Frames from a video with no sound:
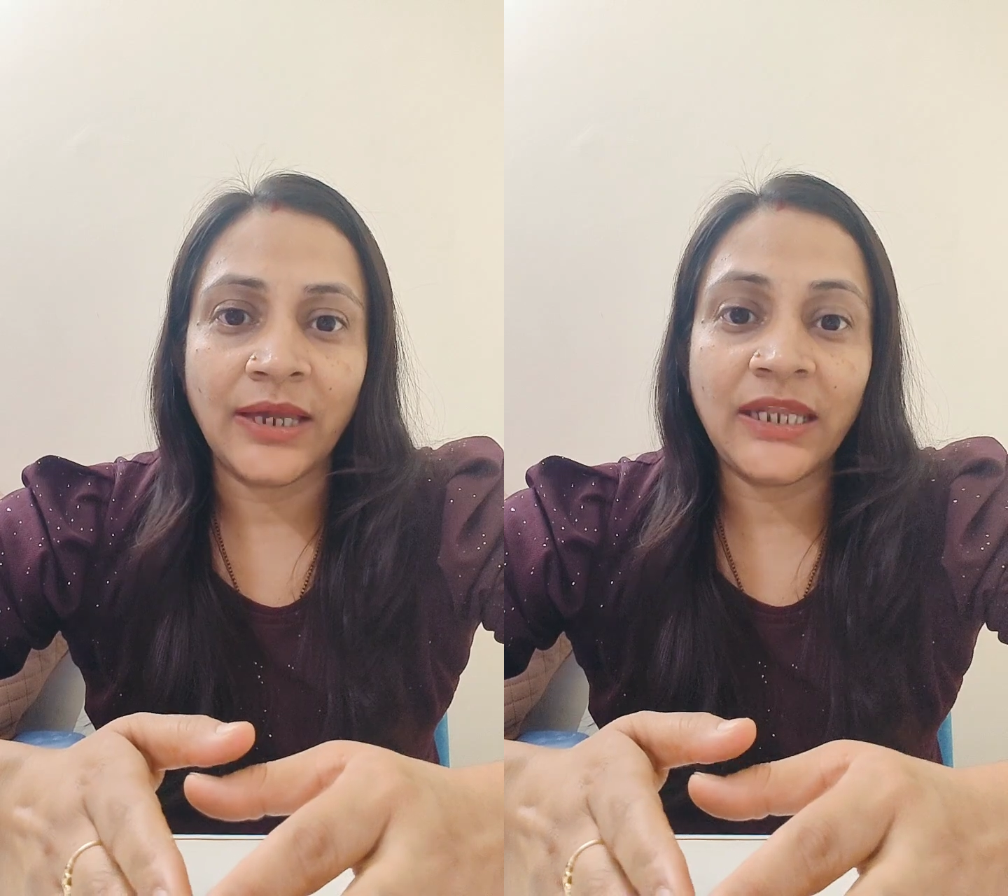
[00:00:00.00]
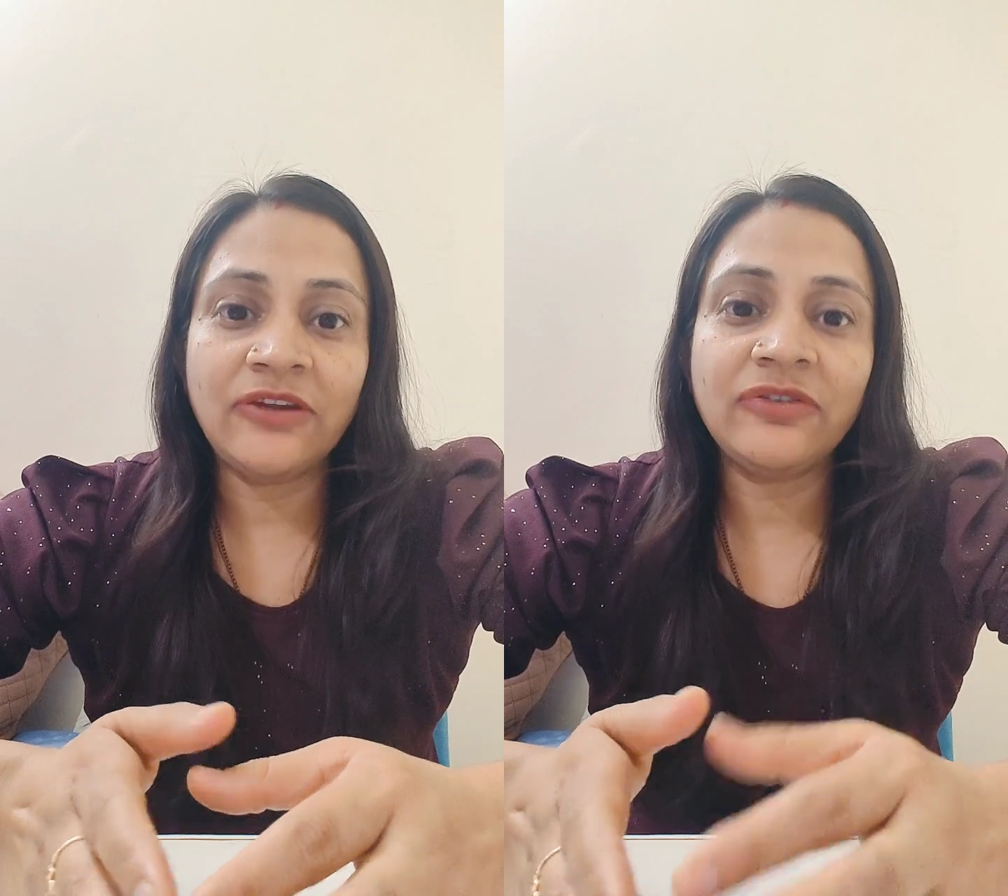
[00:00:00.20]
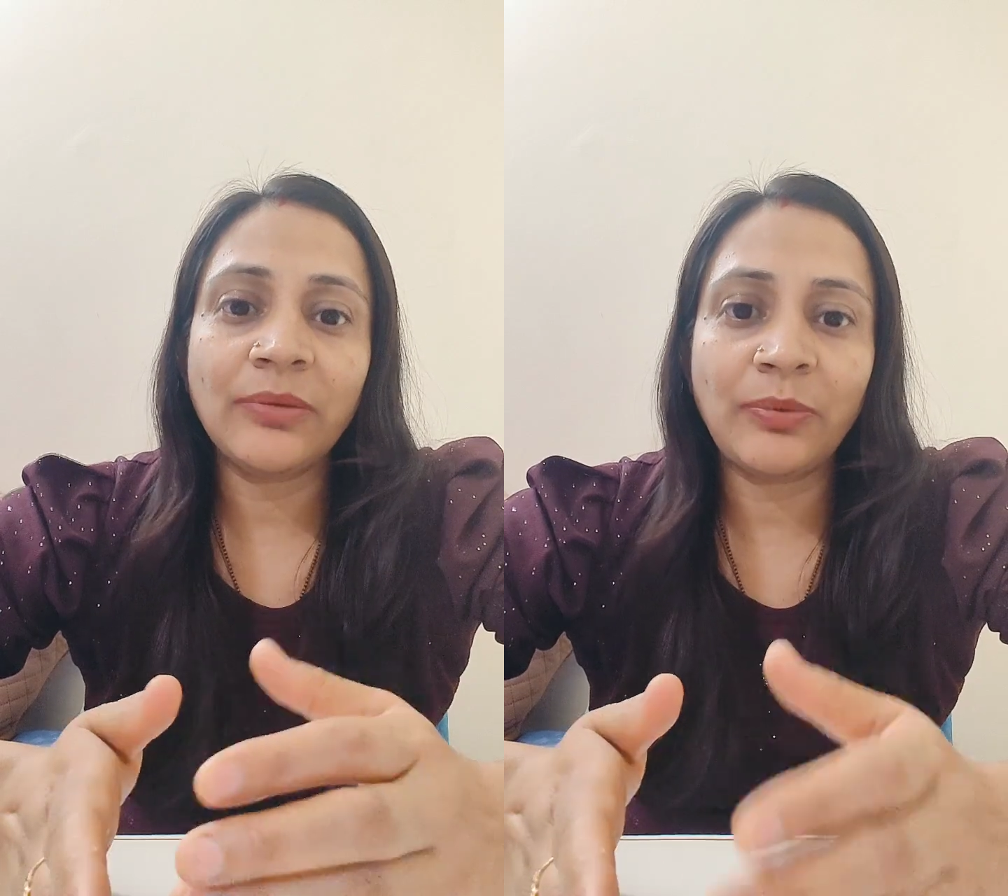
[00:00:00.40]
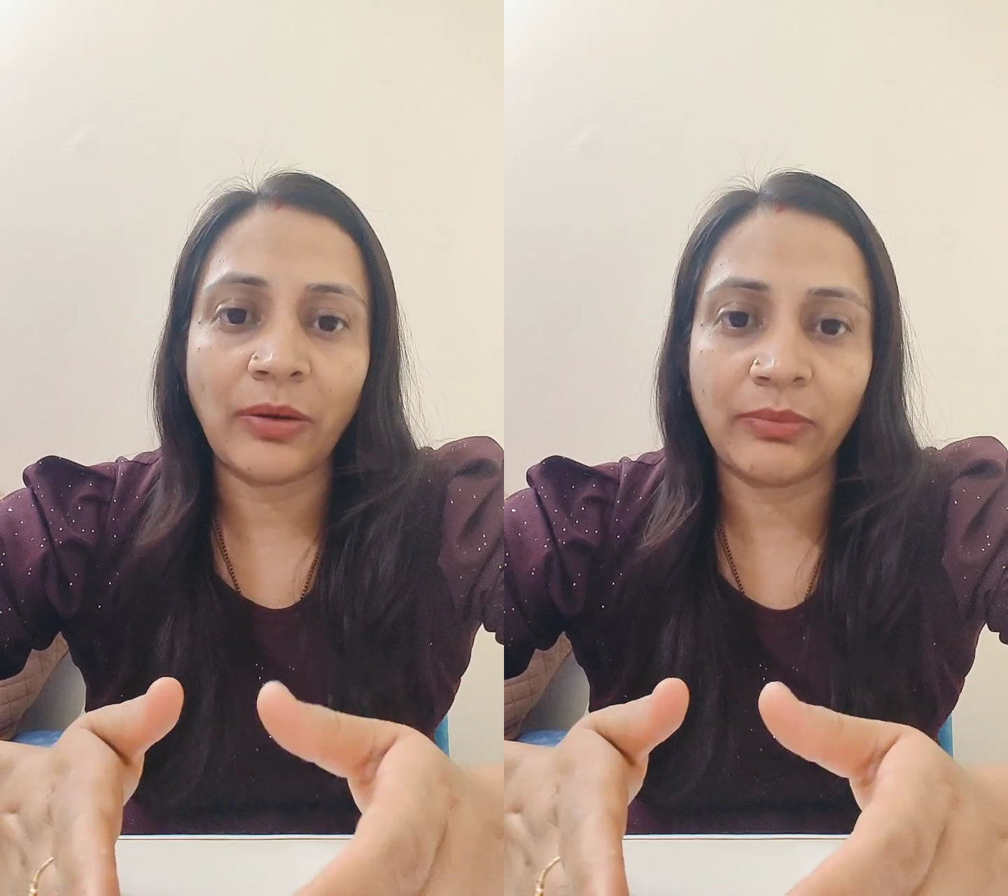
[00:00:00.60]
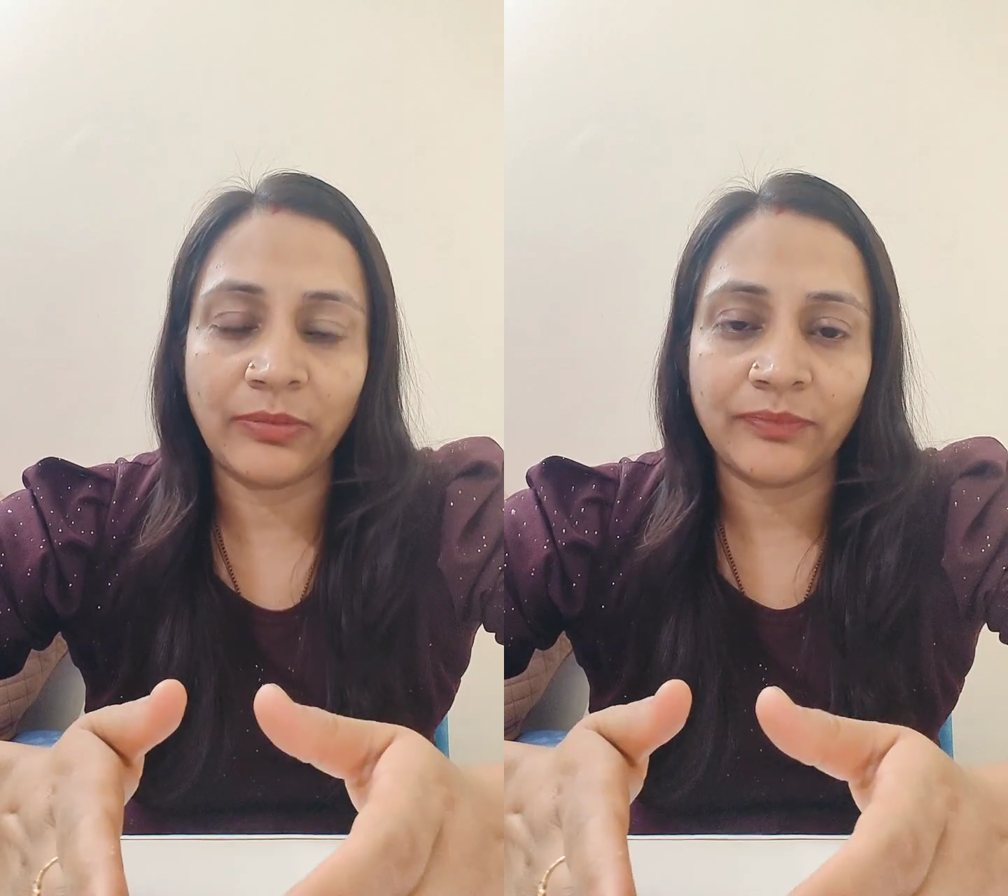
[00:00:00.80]
initial
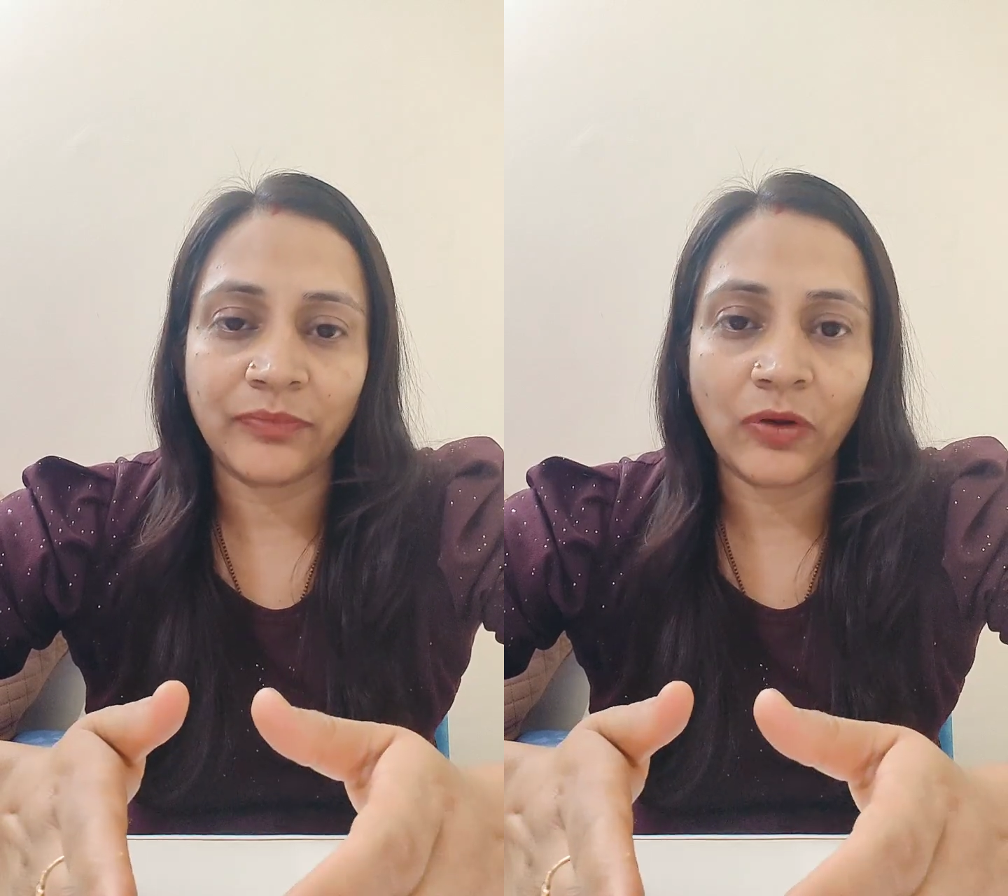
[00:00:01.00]
problem.